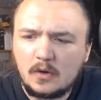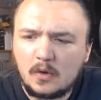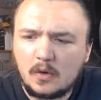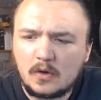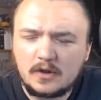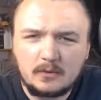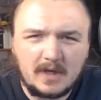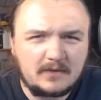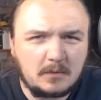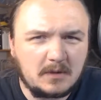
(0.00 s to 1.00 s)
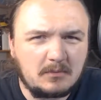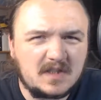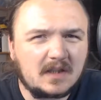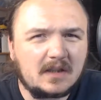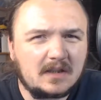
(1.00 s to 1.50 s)
or you have to be
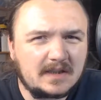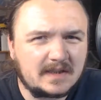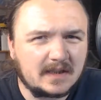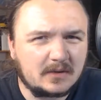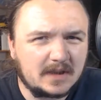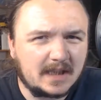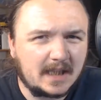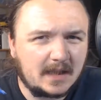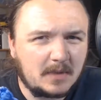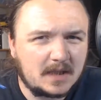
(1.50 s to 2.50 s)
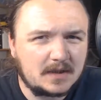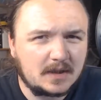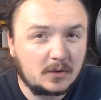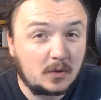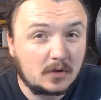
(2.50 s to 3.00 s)
particularly skilled in kit
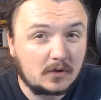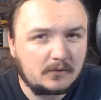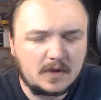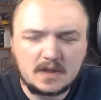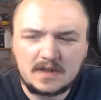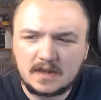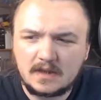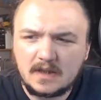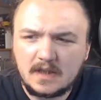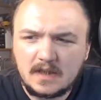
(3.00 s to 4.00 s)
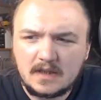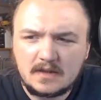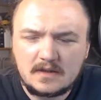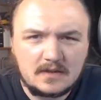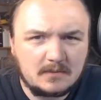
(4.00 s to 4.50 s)
bashing or converting
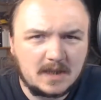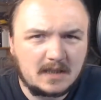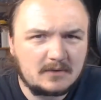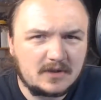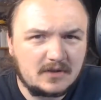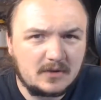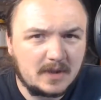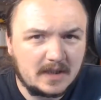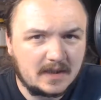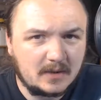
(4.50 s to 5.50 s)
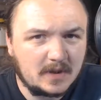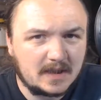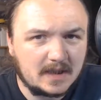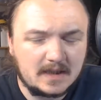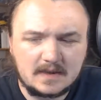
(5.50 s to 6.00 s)
to be able to do anything
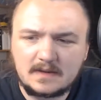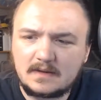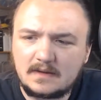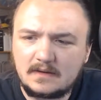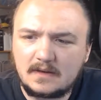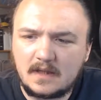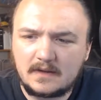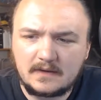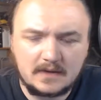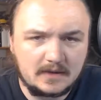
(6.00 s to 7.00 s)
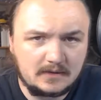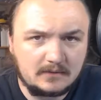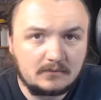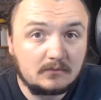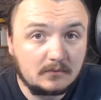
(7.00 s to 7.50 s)
with these other
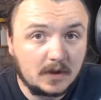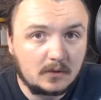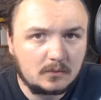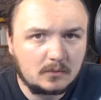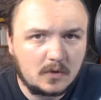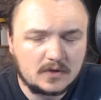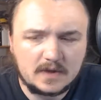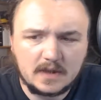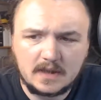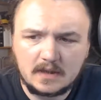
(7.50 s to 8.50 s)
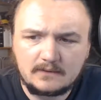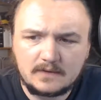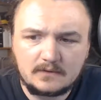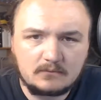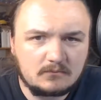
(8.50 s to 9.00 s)
than, you know, what Citadel have
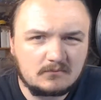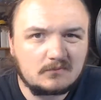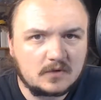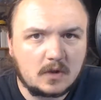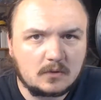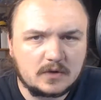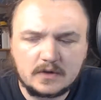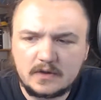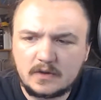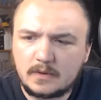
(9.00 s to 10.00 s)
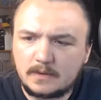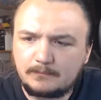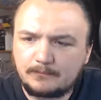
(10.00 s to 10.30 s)
told you to do with them.